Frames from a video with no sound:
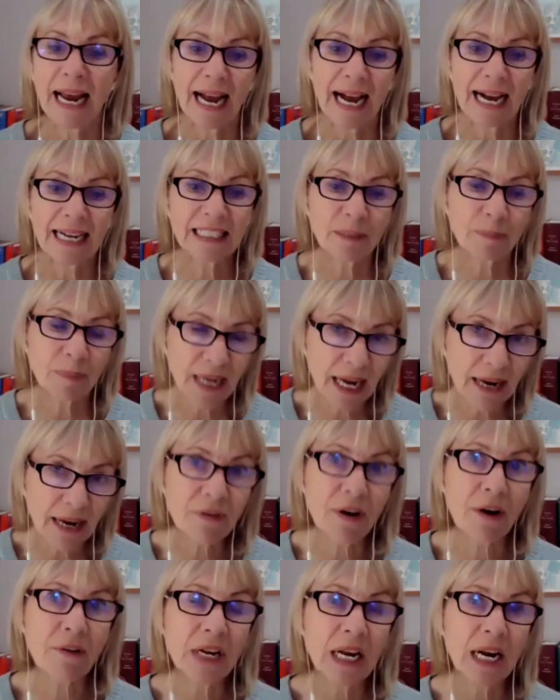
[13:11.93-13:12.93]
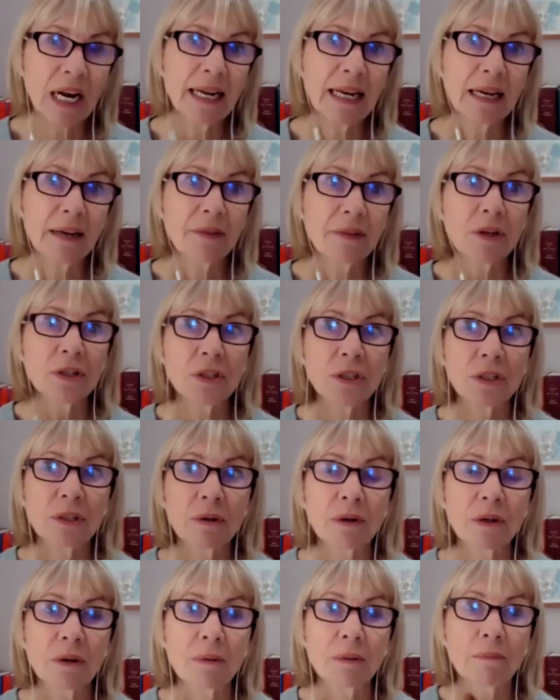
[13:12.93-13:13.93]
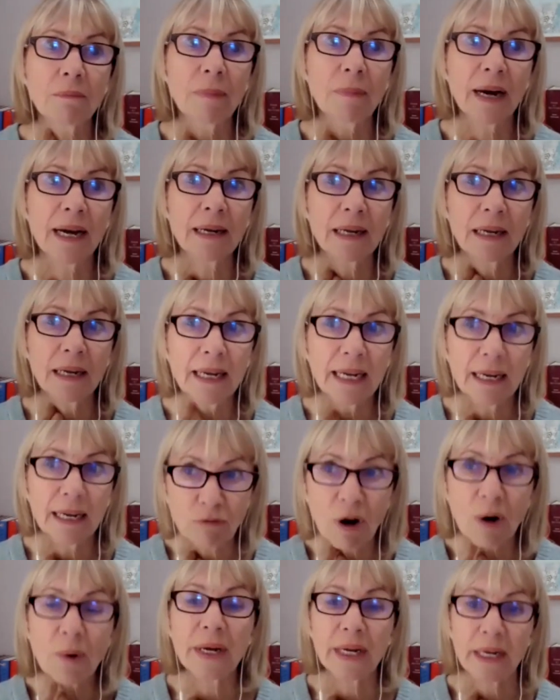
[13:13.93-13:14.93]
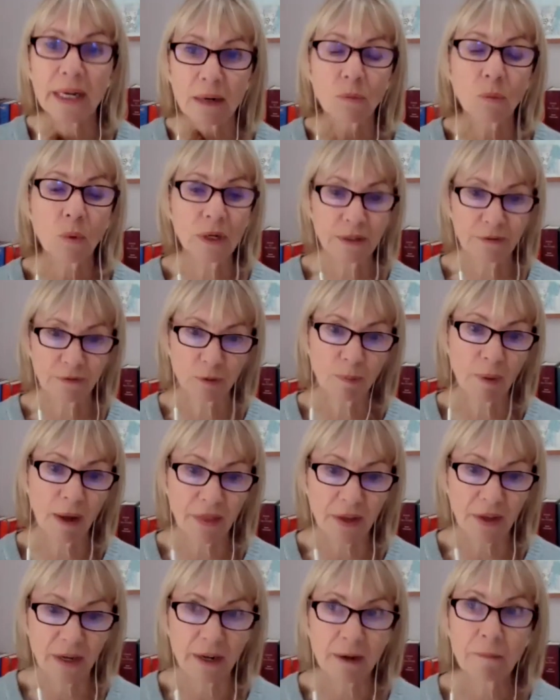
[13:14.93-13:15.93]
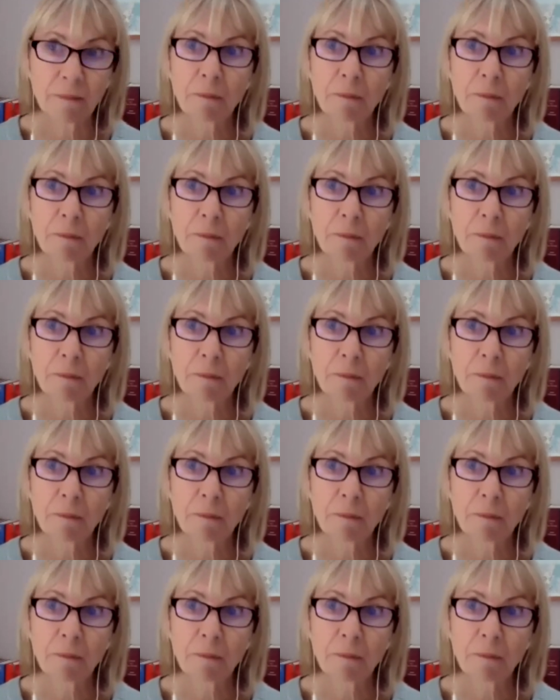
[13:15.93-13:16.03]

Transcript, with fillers: and it became very clear that my heroic and wonderful mother